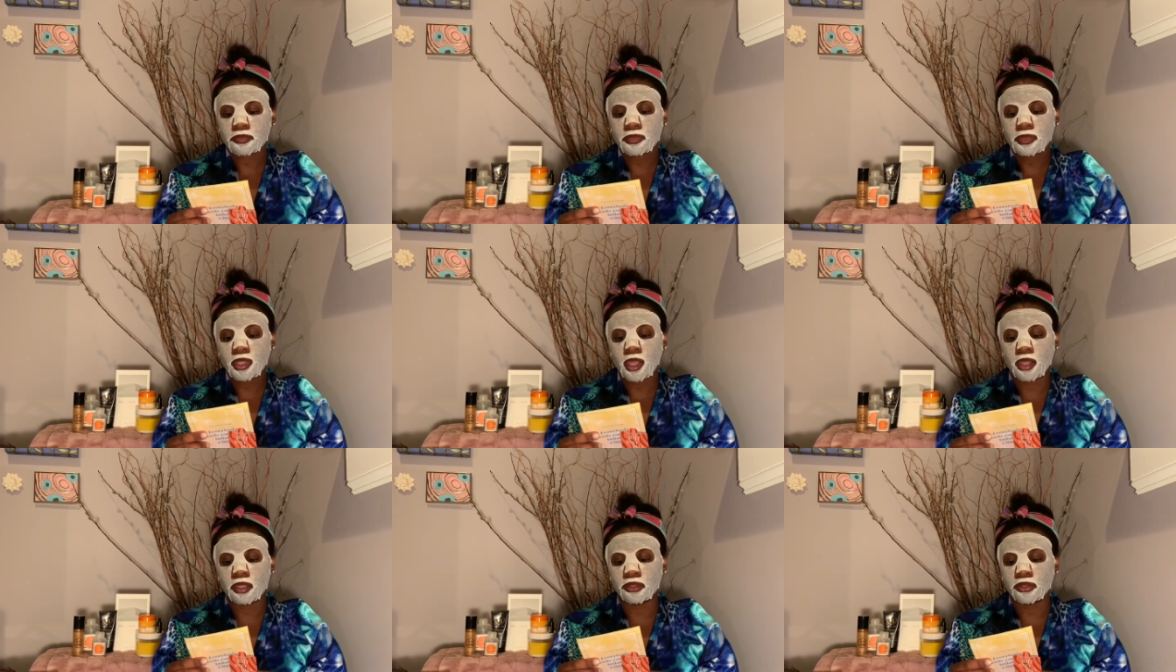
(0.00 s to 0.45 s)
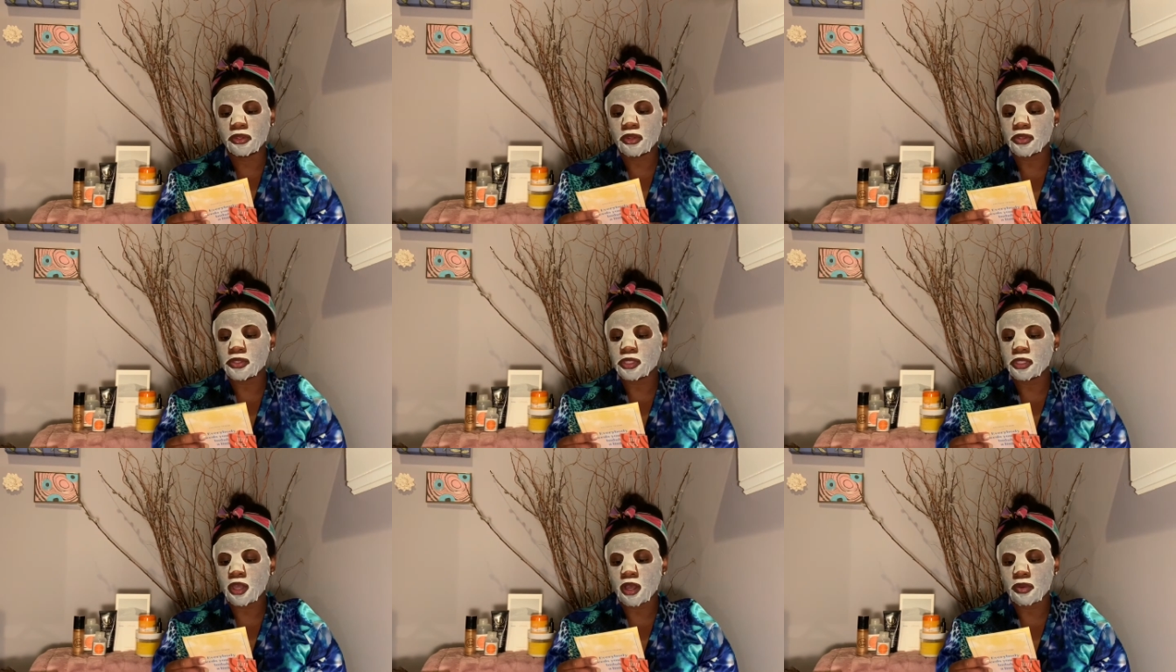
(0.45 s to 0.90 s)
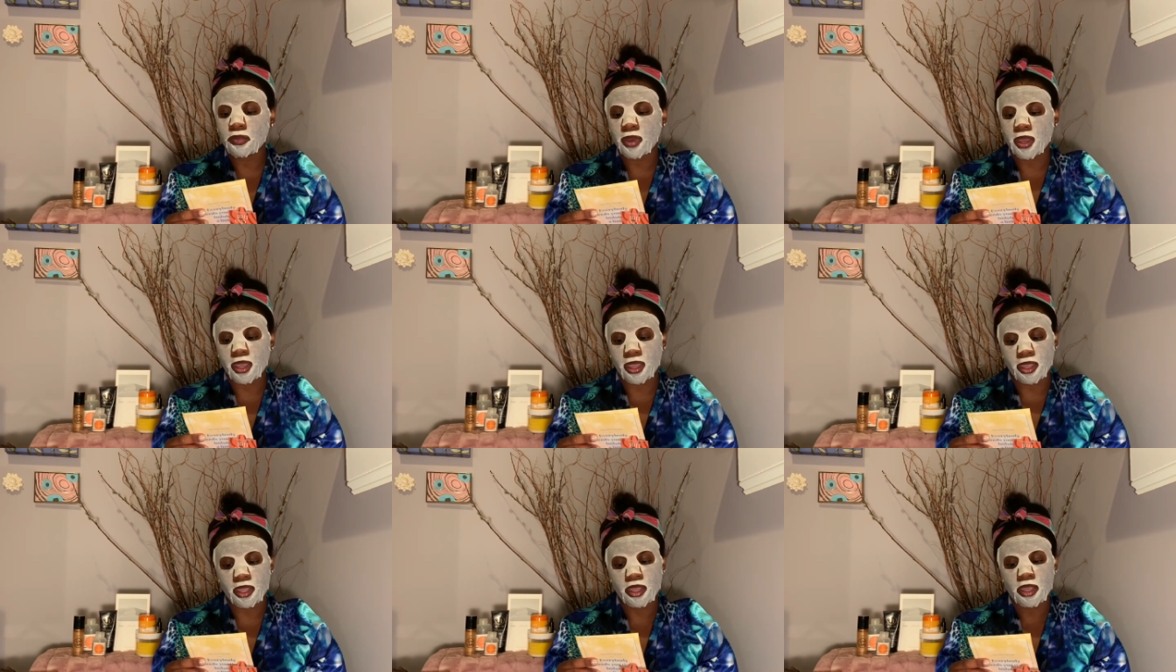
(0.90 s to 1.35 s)
A little goes a long
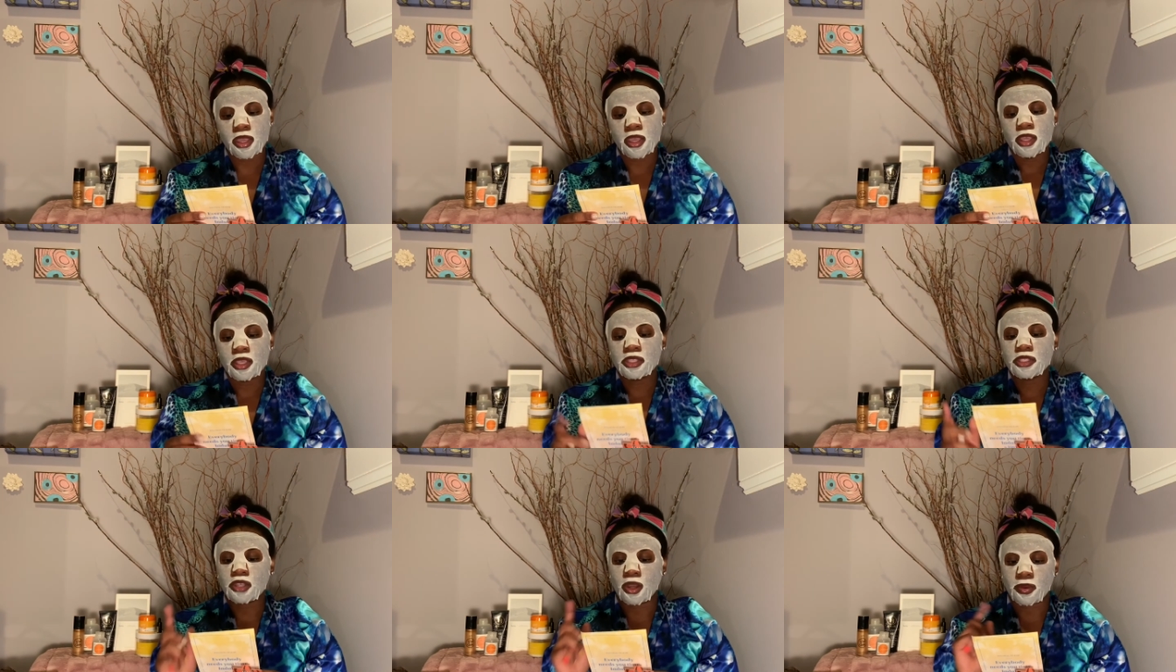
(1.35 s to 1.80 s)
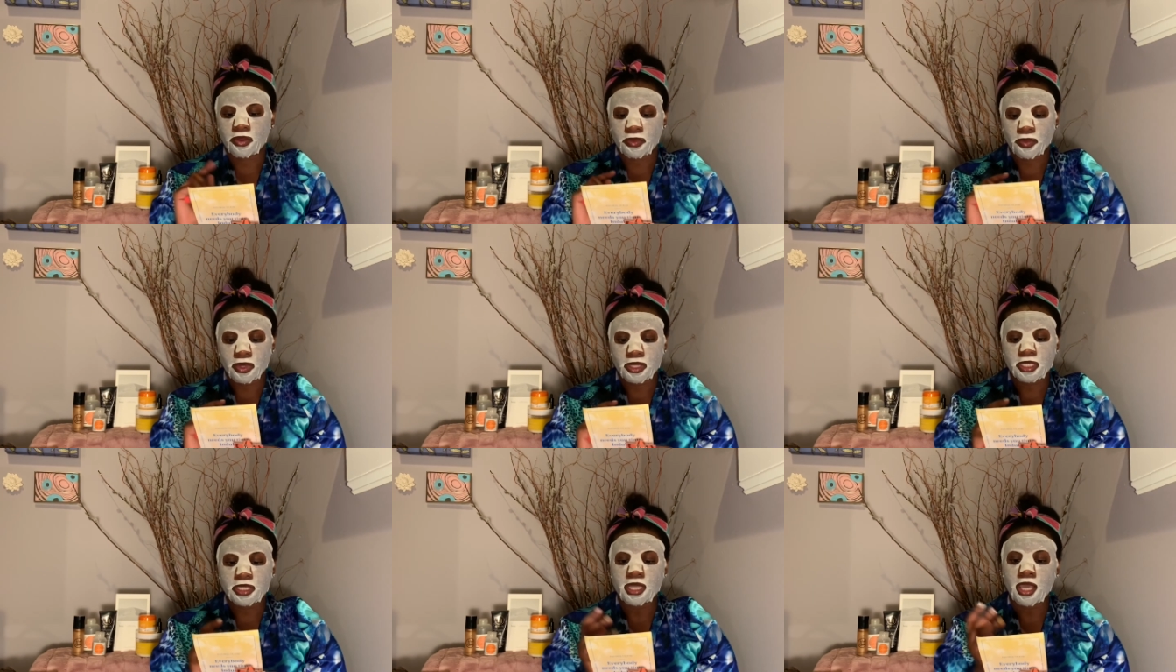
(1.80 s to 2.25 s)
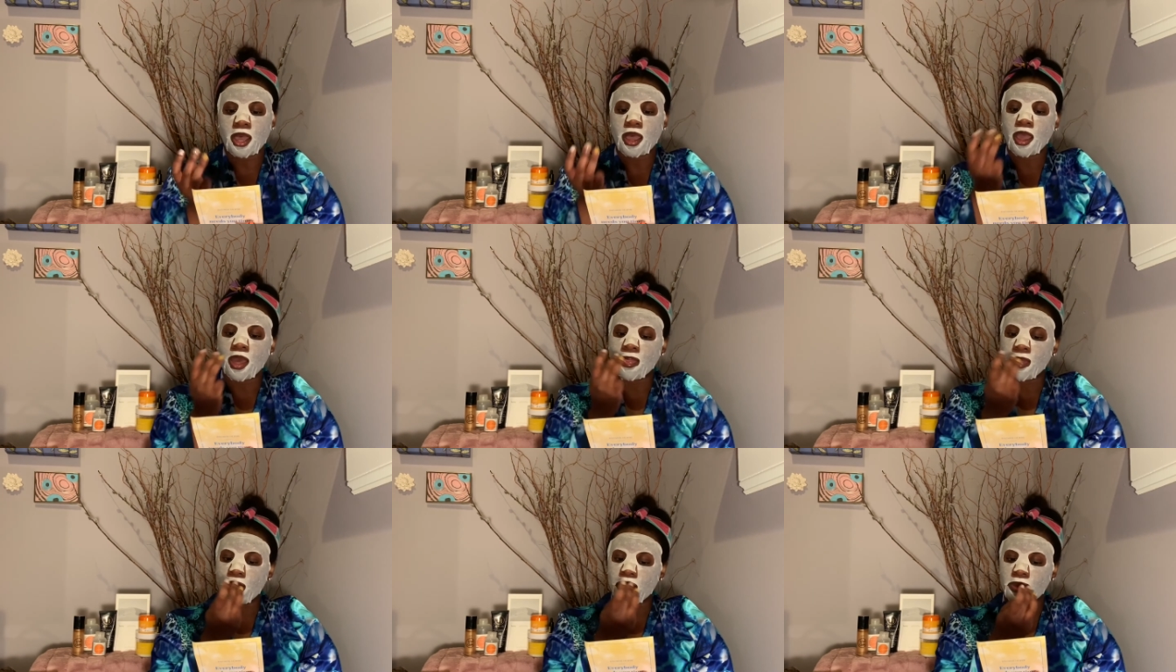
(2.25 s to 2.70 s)
way. Start with one dot
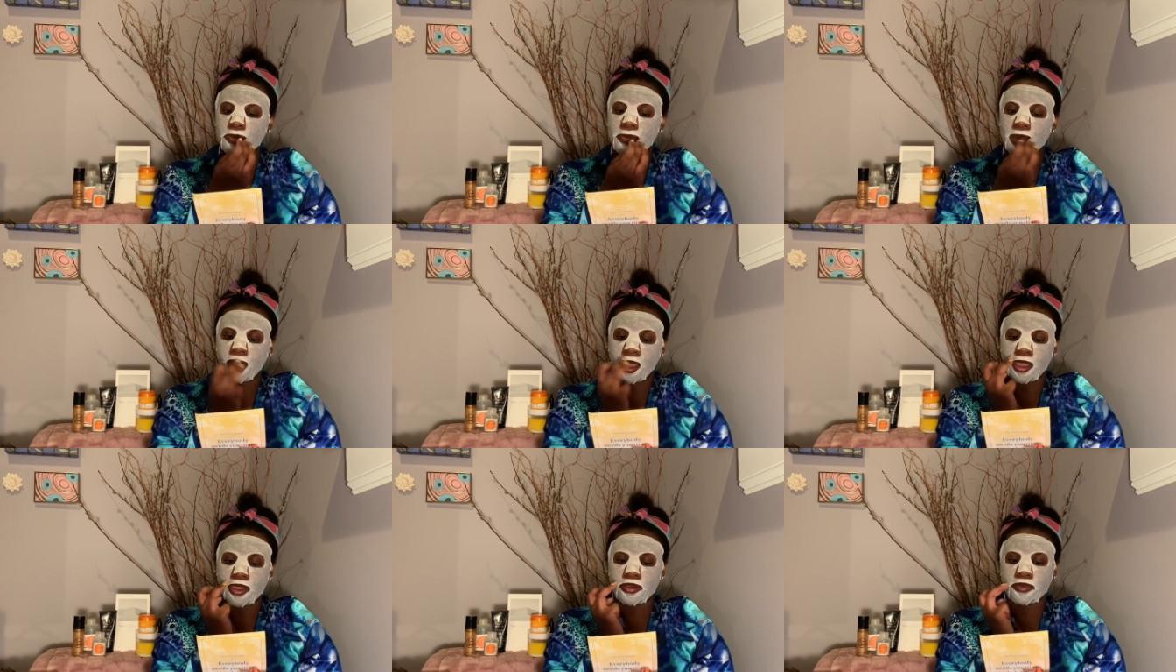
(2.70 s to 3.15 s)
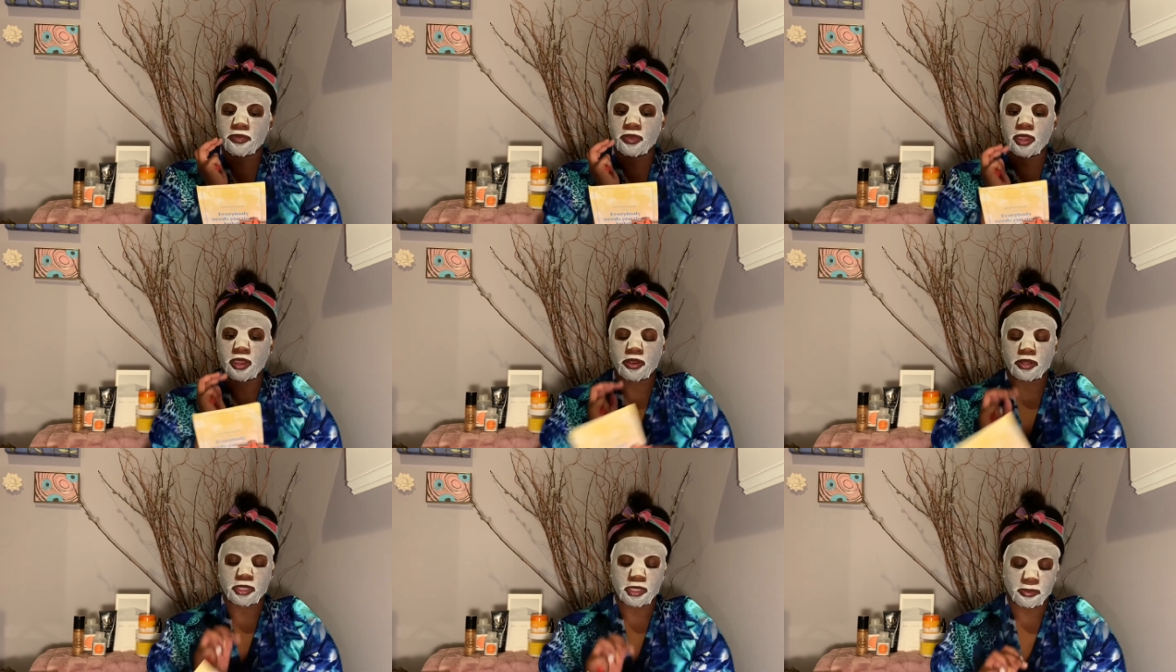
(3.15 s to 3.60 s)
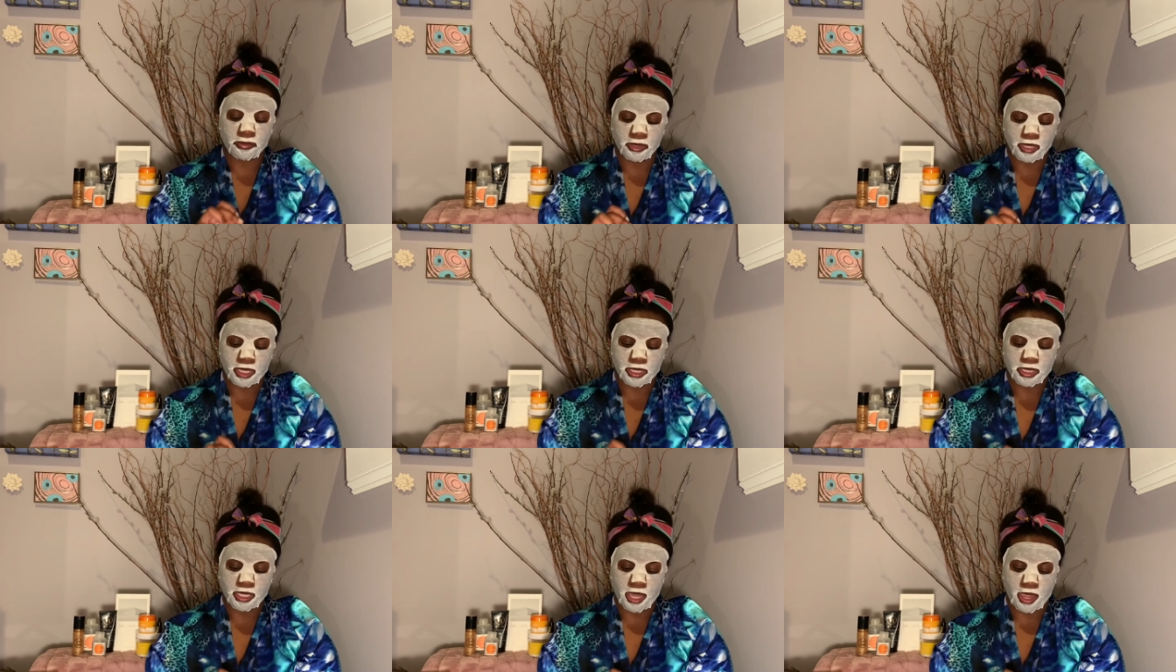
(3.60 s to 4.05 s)
and then you pat your finger to
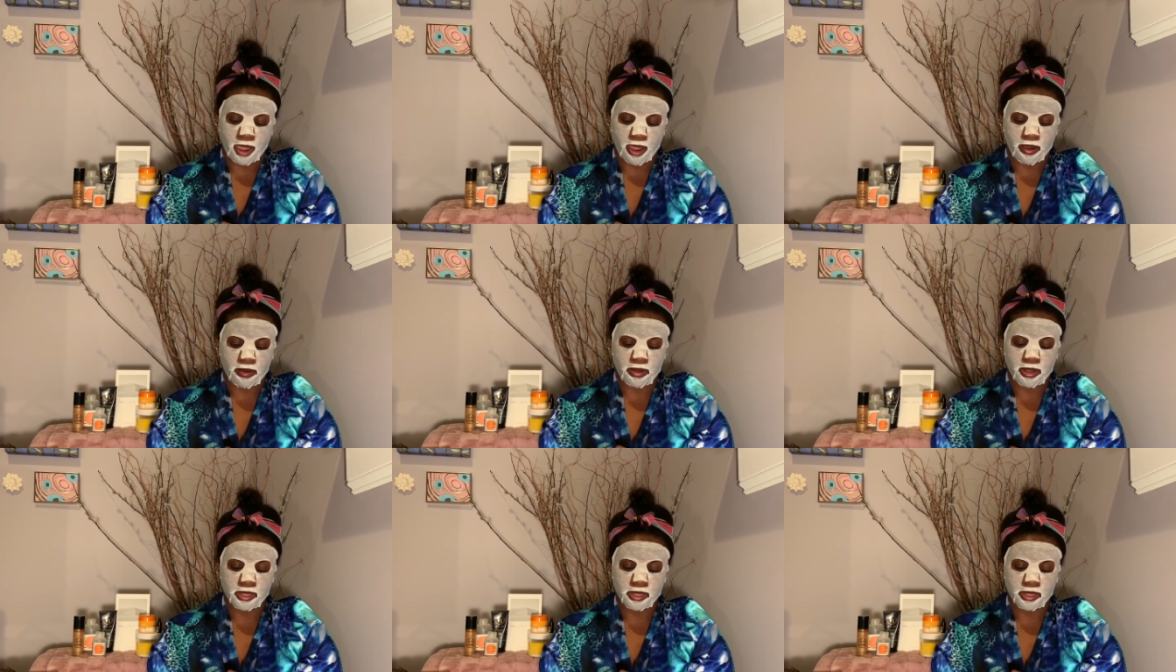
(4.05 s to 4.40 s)
blend it out.